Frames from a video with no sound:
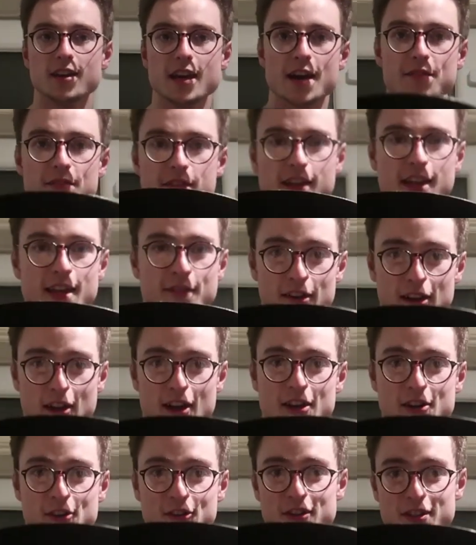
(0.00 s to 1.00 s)
you have to leave a
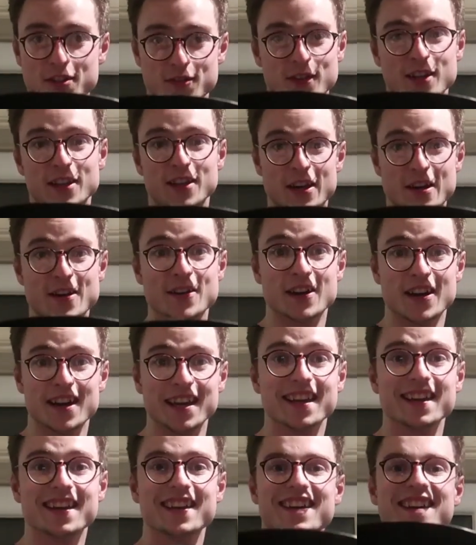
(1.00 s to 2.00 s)
like on this video,
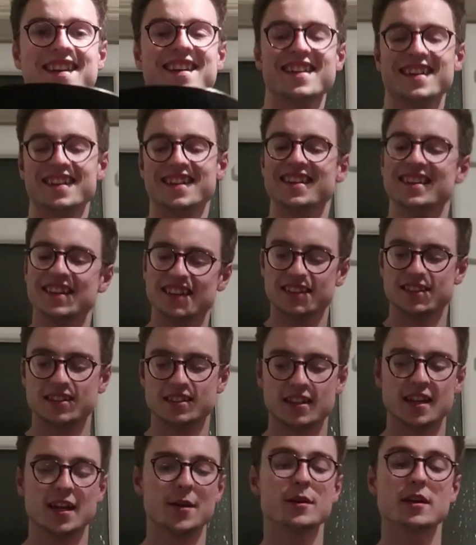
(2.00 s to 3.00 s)
right?
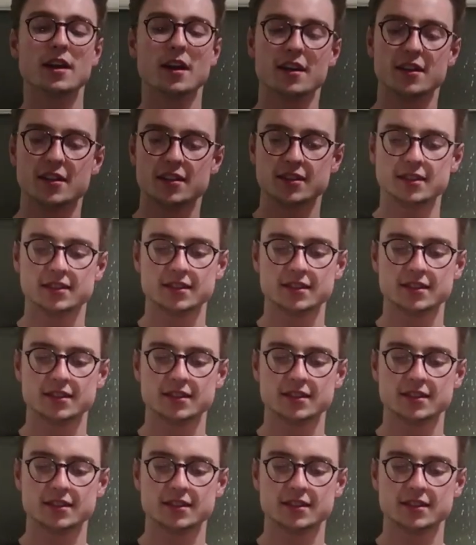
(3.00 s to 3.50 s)
Here we go.